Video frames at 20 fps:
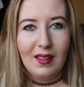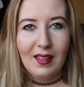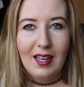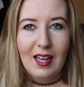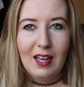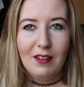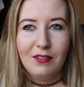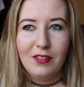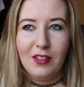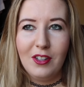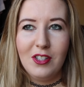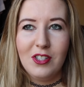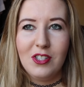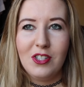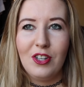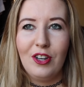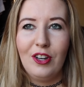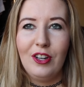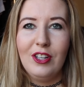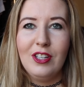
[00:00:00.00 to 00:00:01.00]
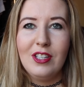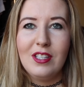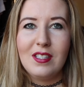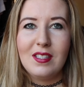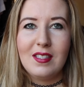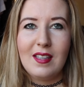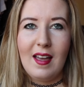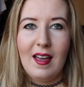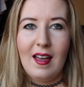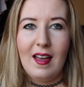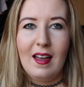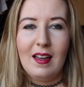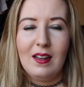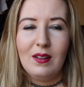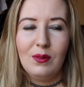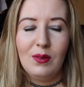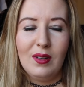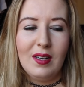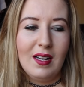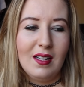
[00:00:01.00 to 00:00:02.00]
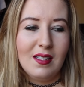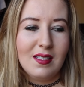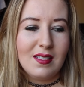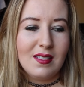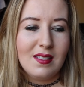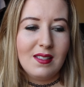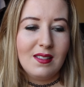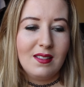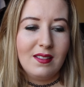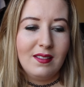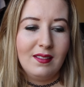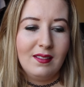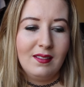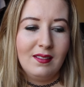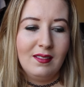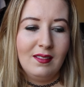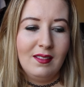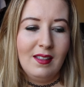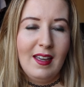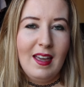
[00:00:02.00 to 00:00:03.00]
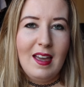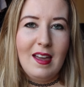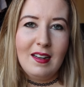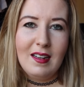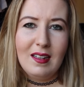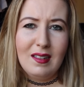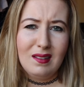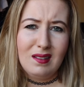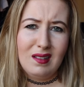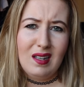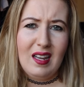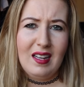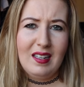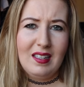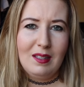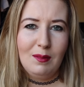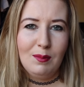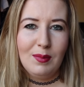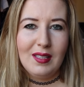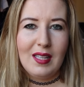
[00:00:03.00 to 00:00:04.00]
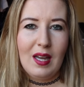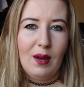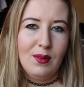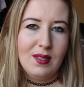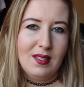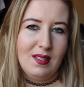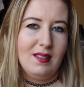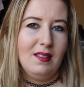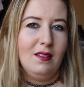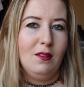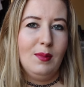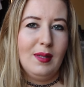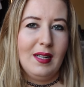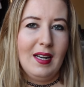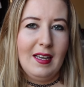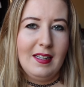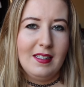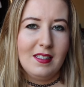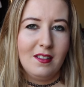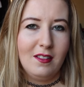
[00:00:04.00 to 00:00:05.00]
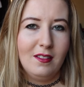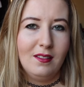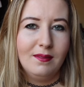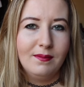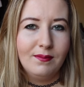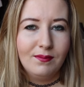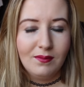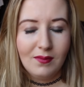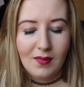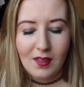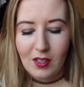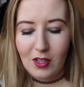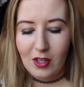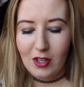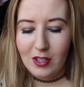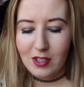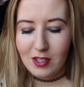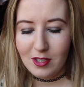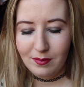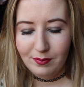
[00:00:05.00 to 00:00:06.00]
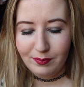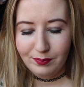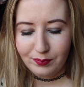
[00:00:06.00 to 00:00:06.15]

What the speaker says: Loved those shows. And what else? Ed and Eddie, but that was a little bit later years.